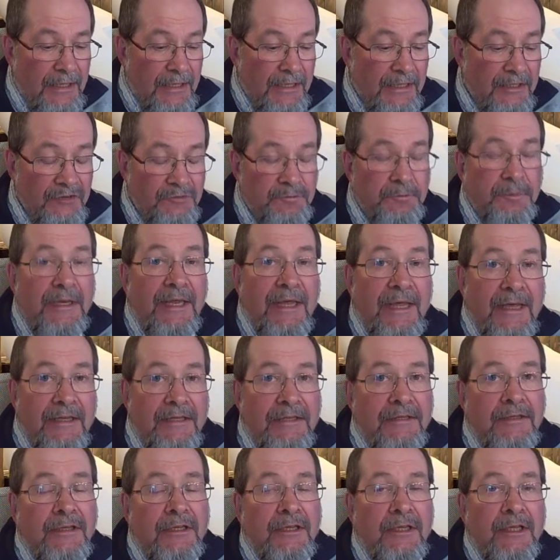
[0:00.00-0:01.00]
His
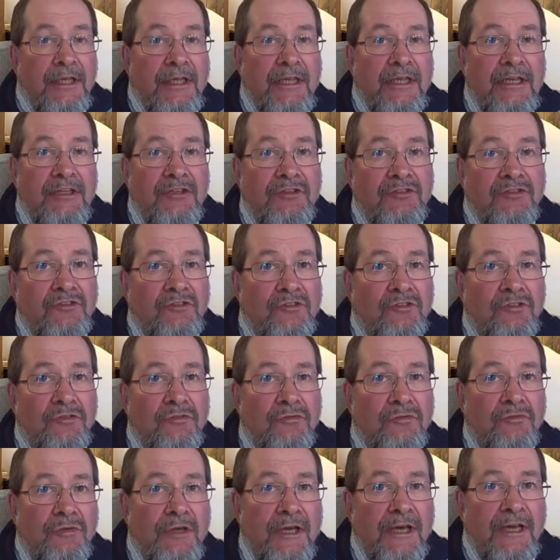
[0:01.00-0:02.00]
plan is
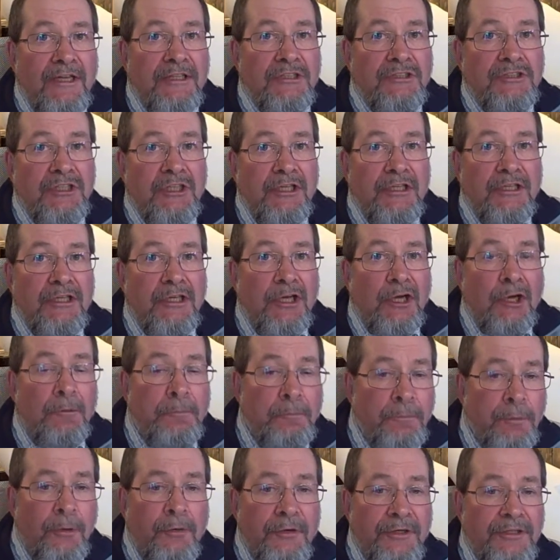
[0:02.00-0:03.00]
to actually
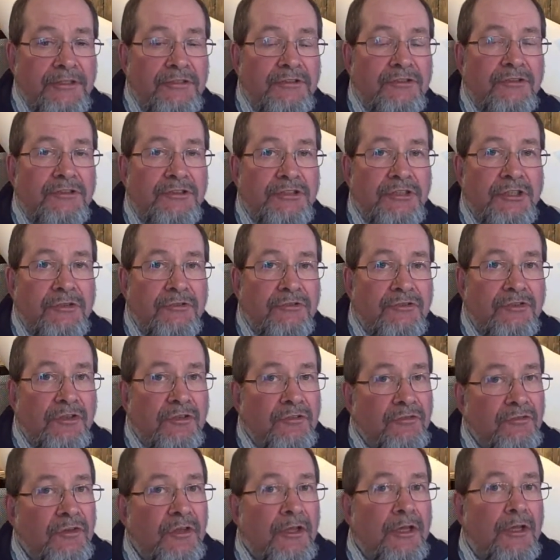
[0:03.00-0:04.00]
appoint
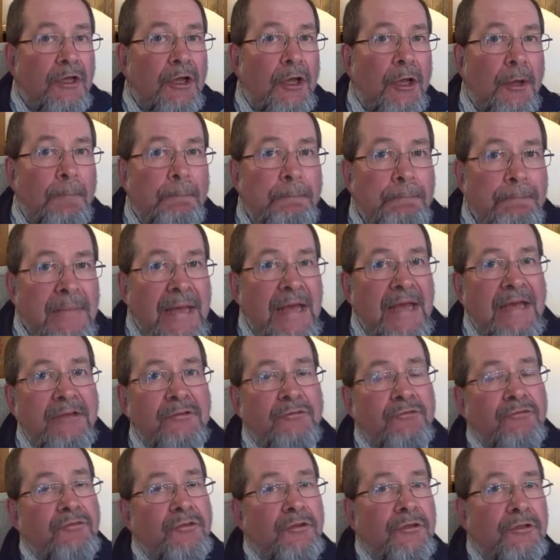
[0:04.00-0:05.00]
Joseph, a
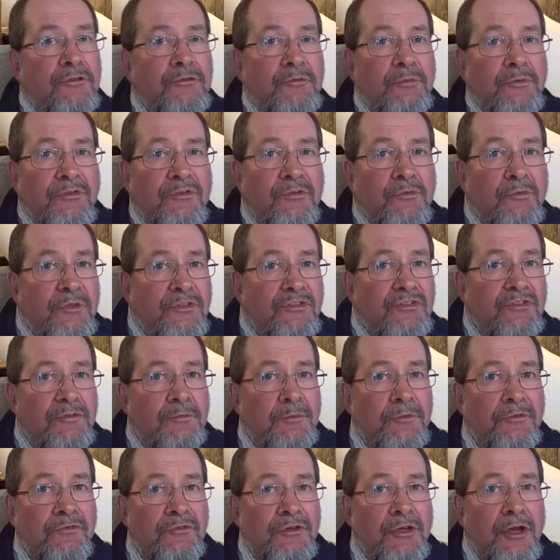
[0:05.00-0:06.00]
man filled with the
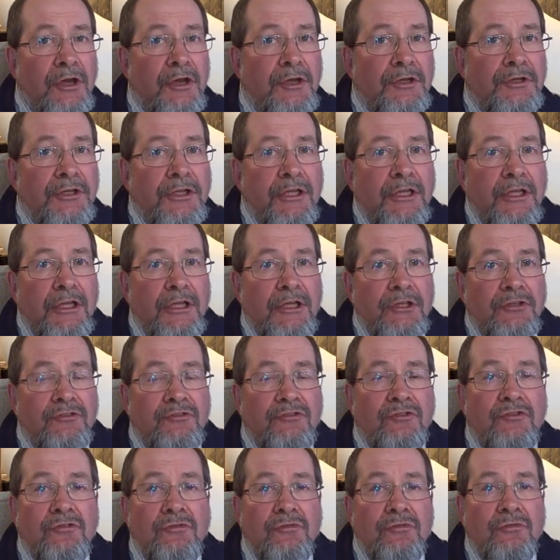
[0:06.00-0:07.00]
wisdom of God,
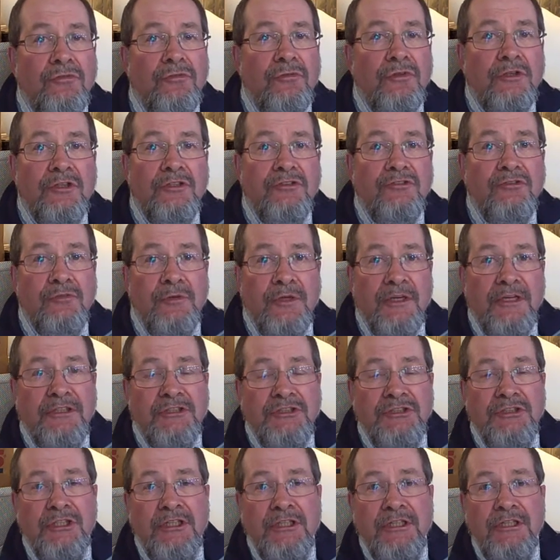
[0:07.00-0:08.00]
to
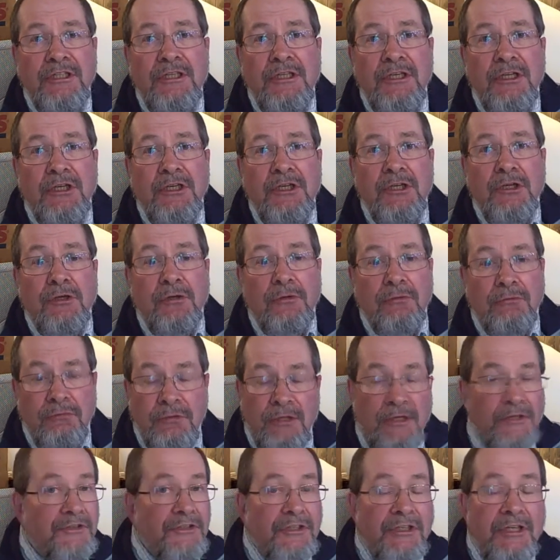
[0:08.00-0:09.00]
actually
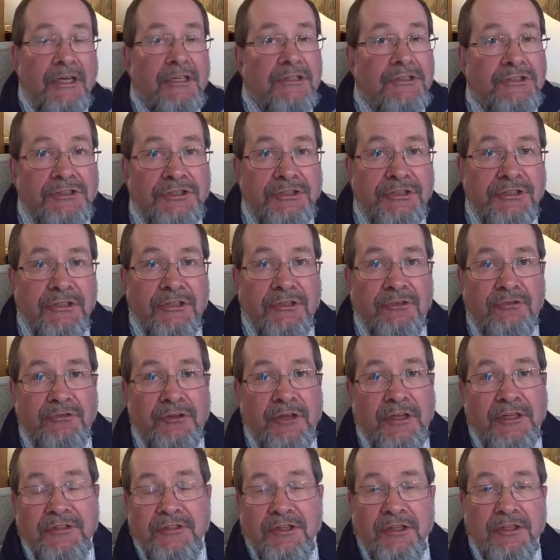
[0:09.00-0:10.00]
run the country, in
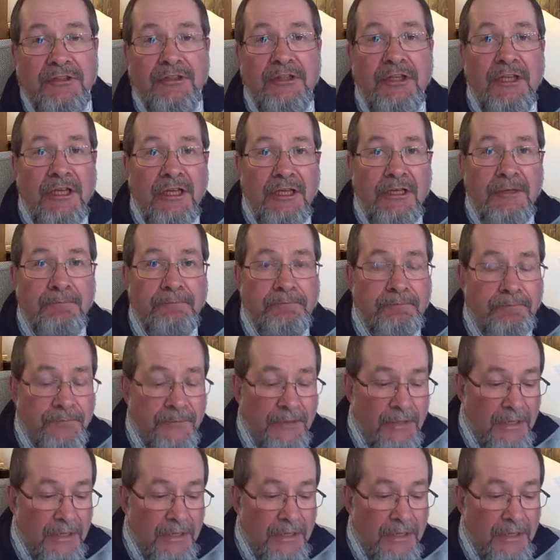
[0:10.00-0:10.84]
effect, under him.